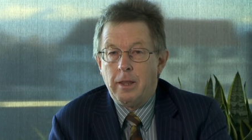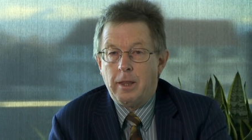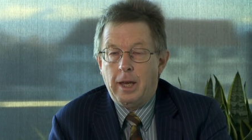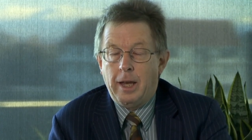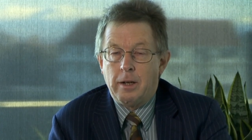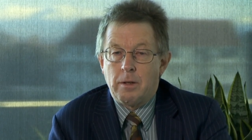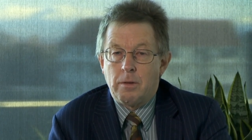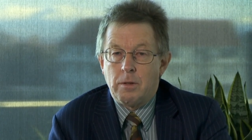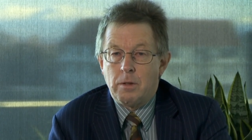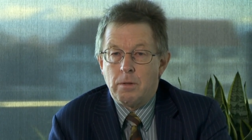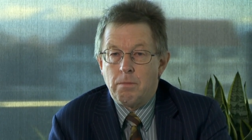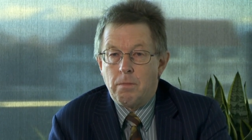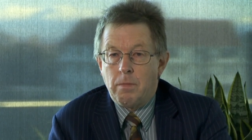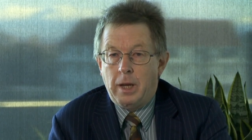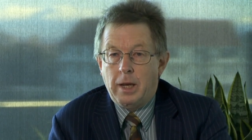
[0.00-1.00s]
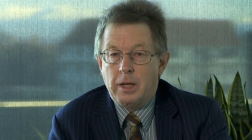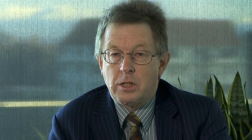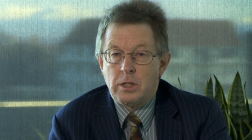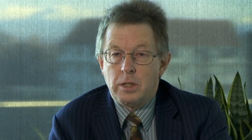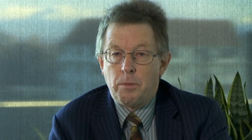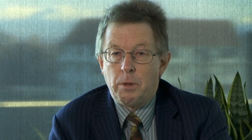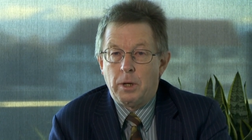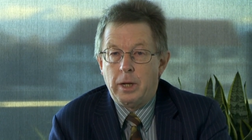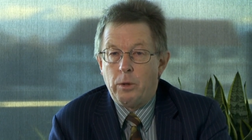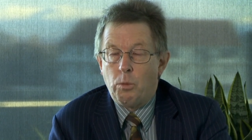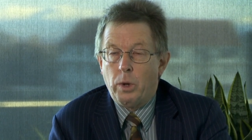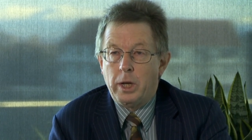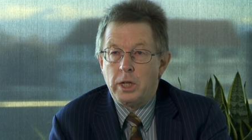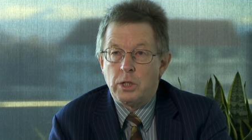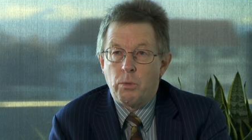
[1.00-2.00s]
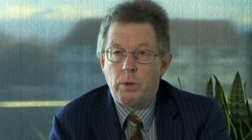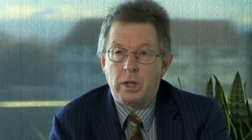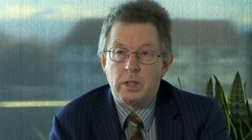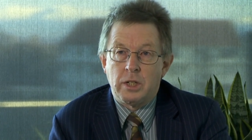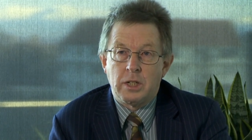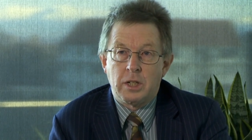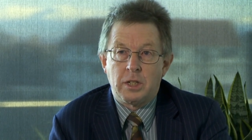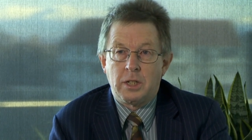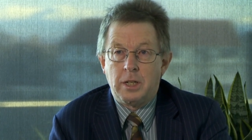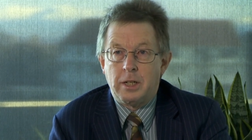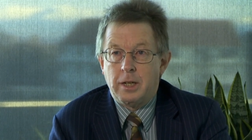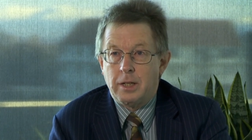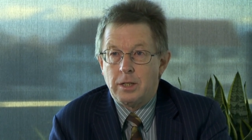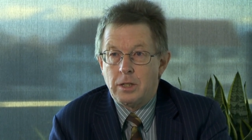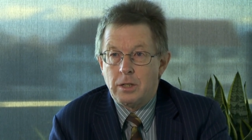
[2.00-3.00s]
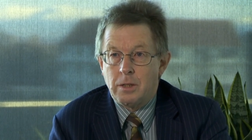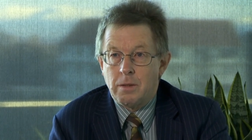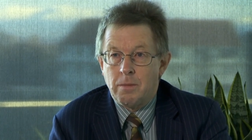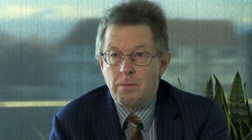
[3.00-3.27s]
That house typically weighs around sixty tonnes.